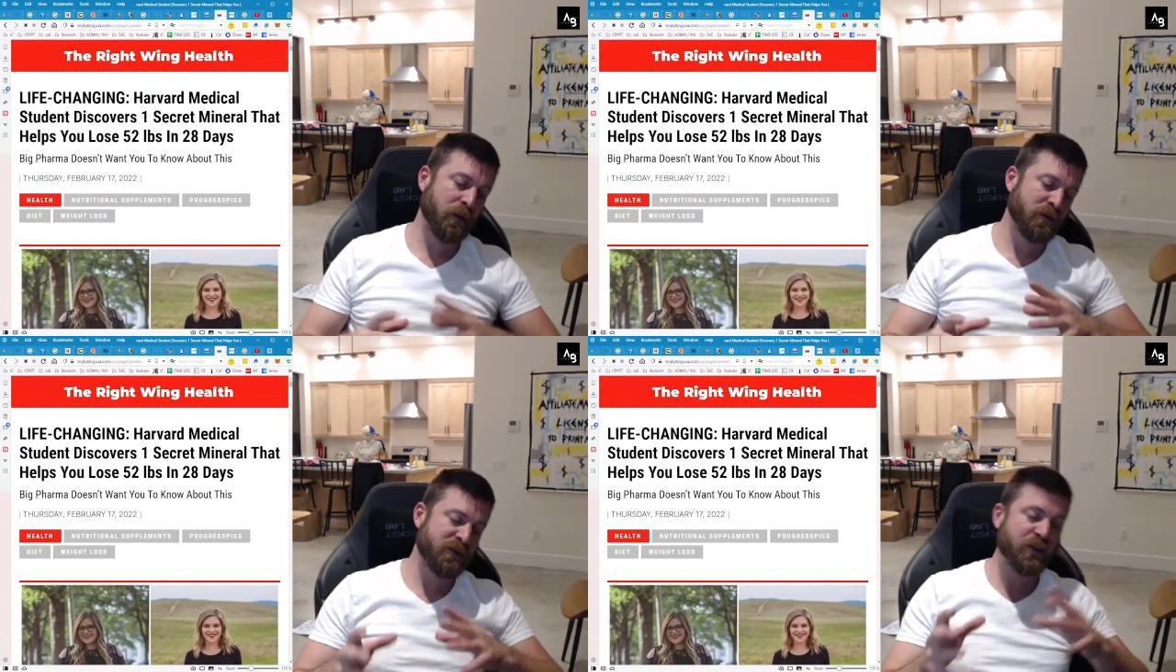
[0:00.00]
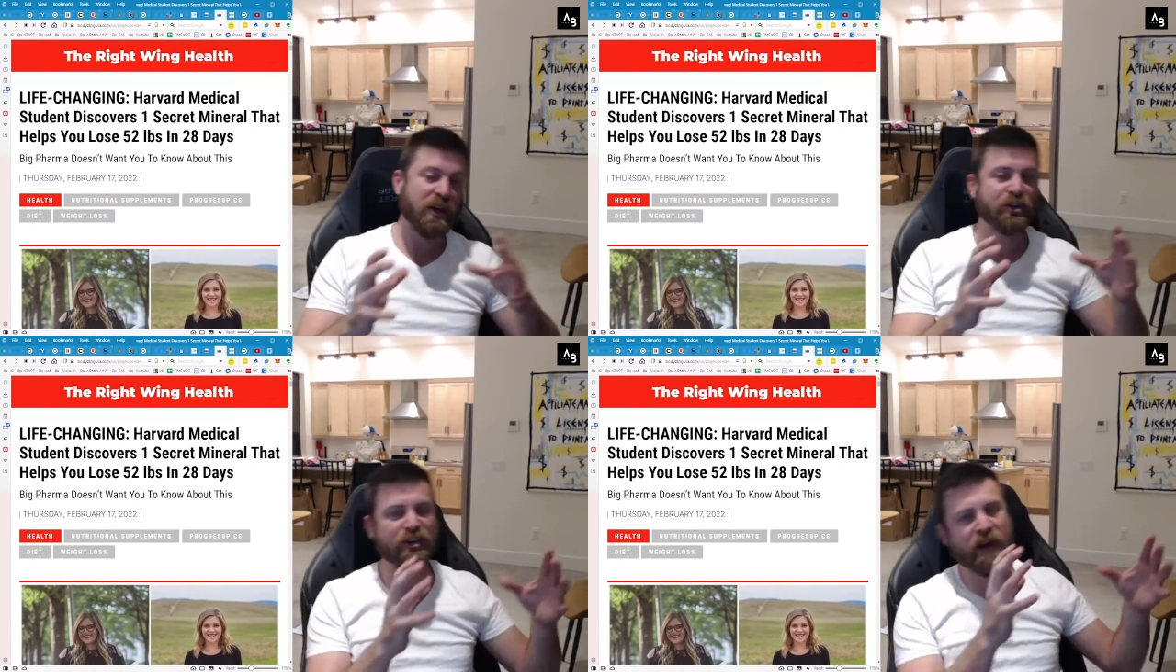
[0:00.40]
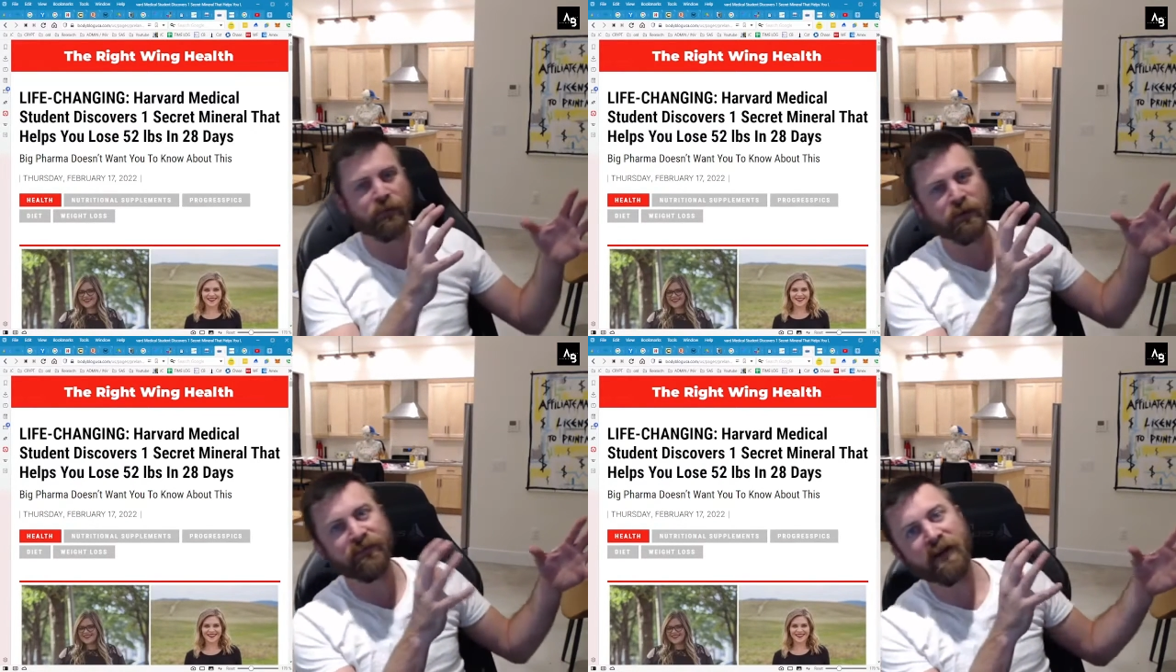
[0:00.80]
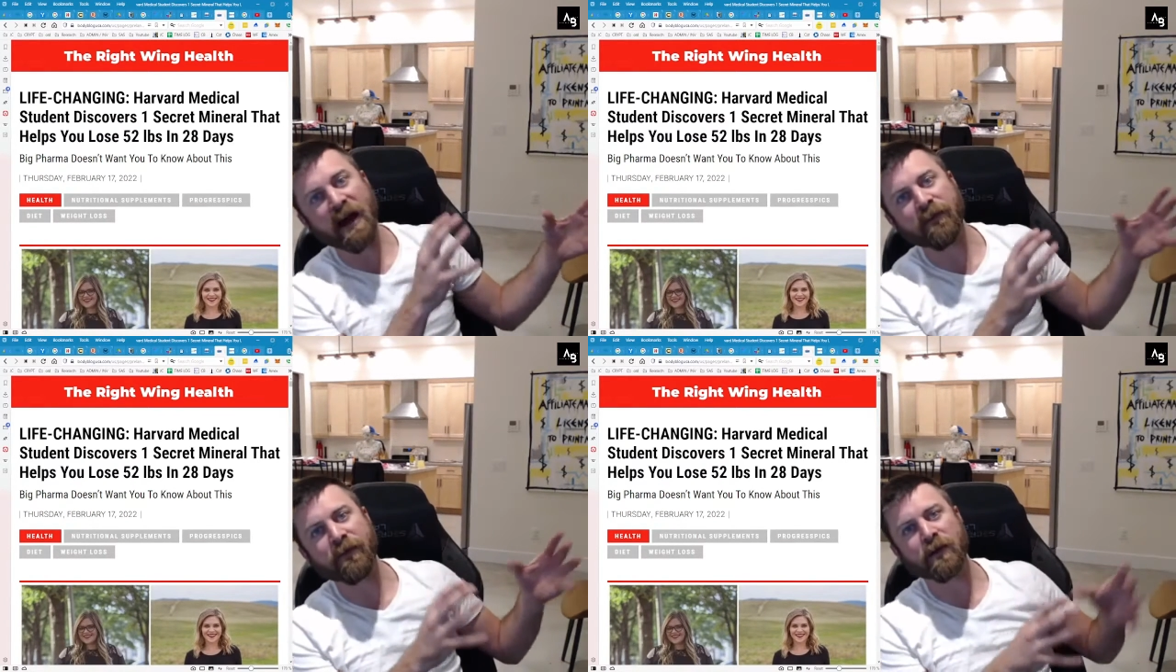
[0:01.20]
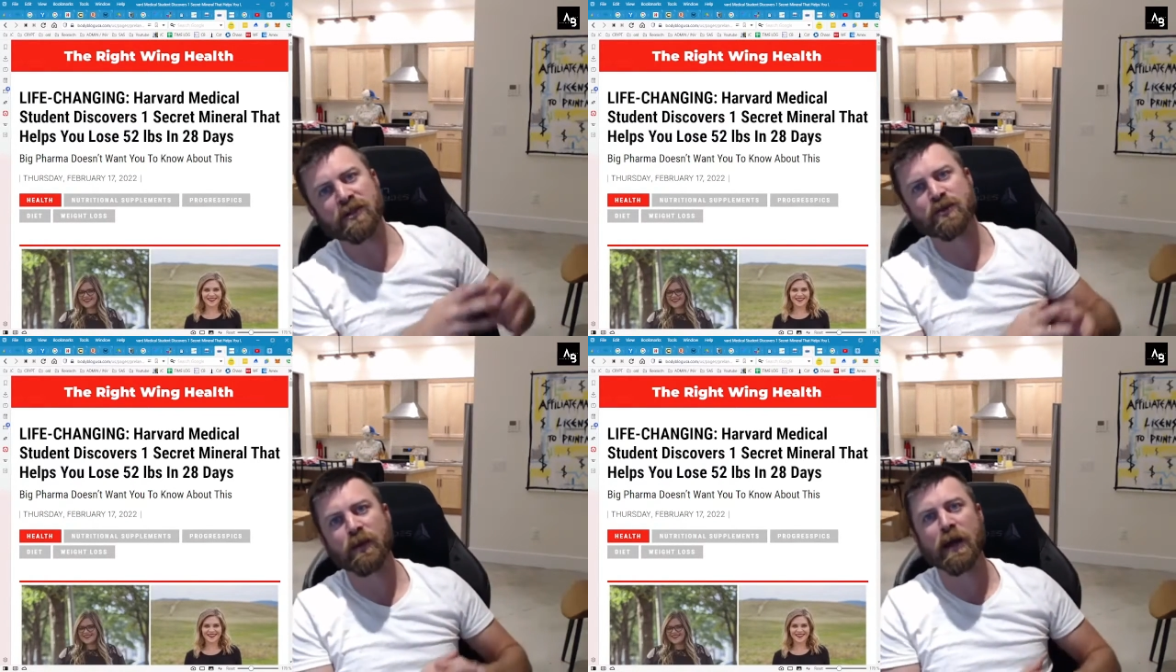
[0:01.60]
it was changing every 5
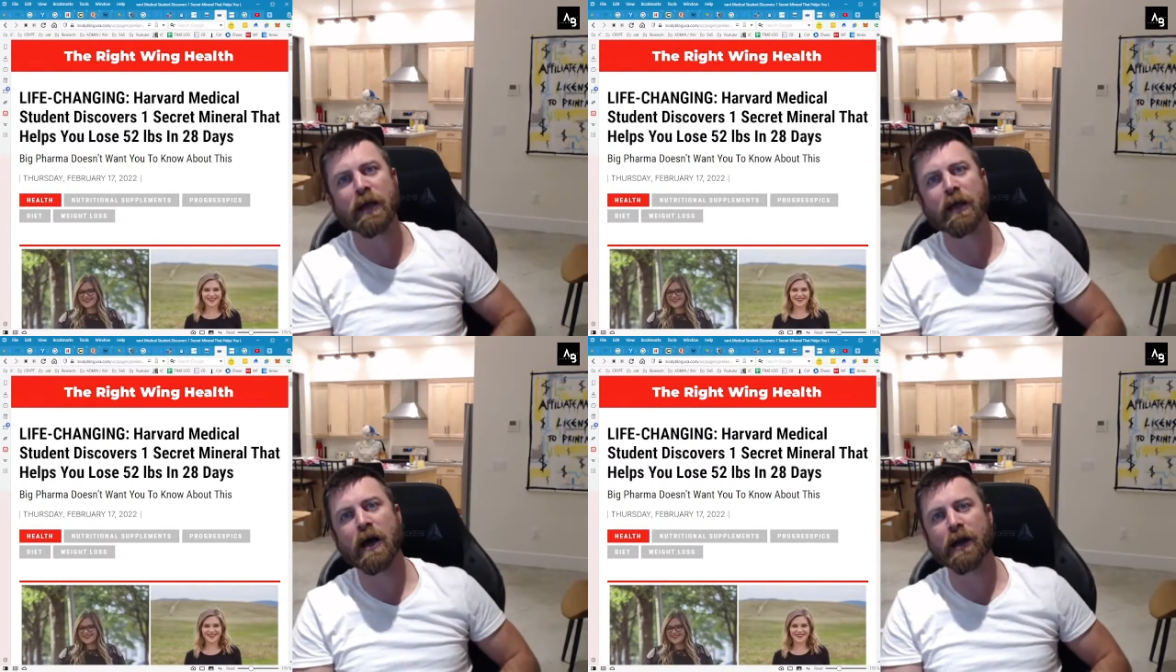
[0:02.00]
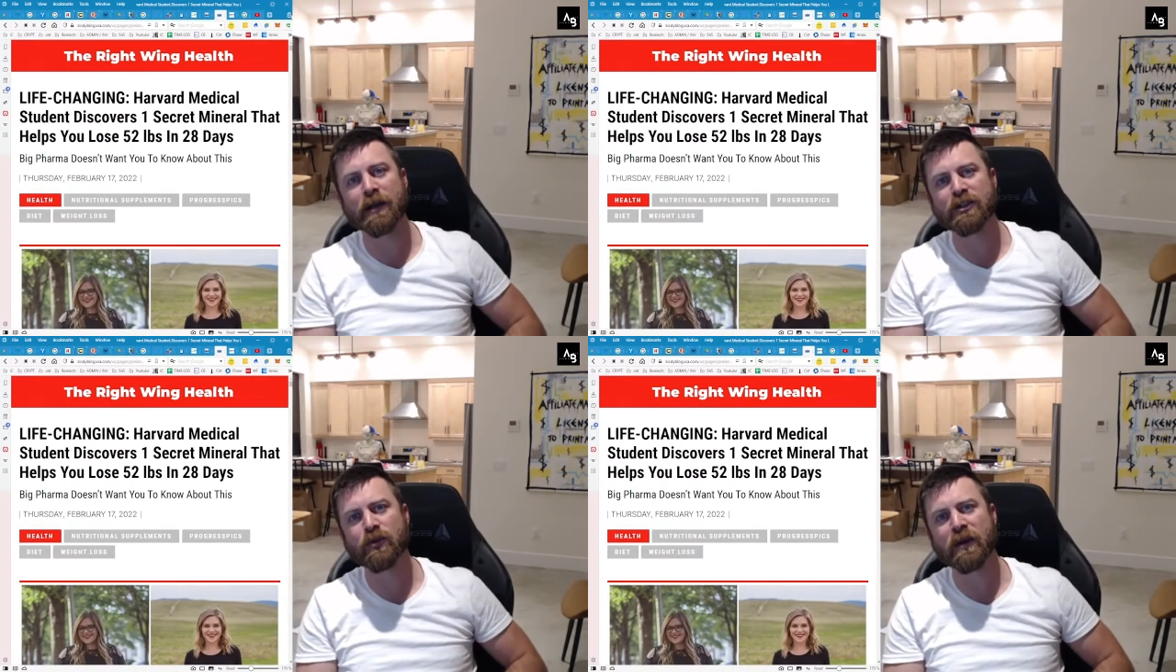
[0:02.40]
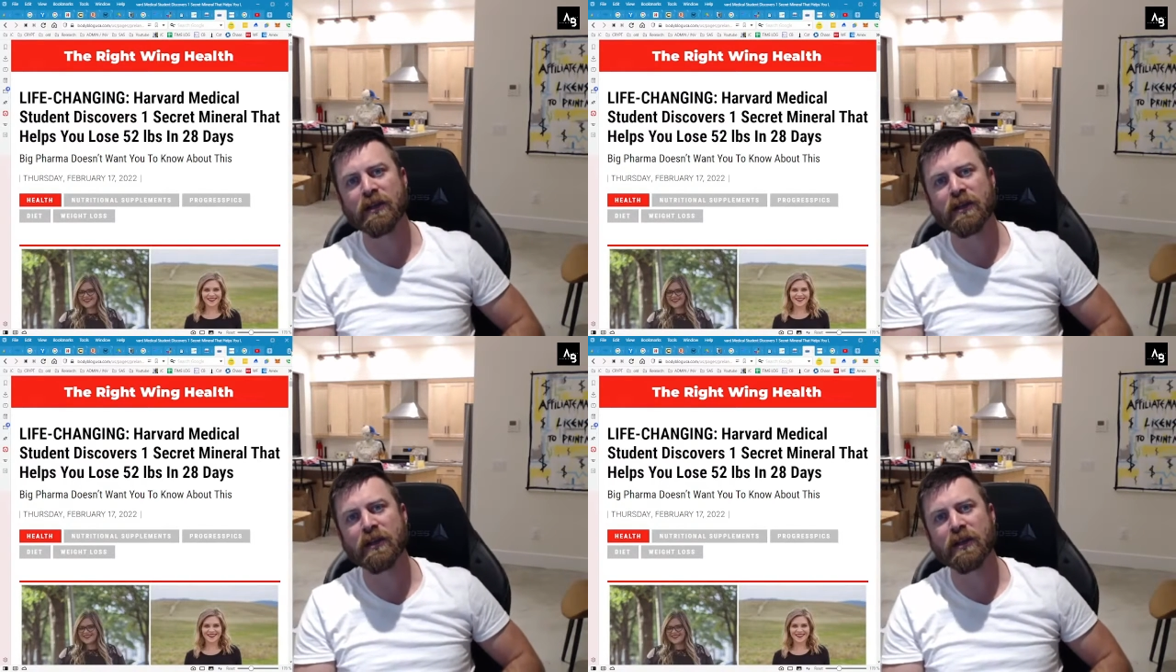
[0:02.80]
years when I got into it.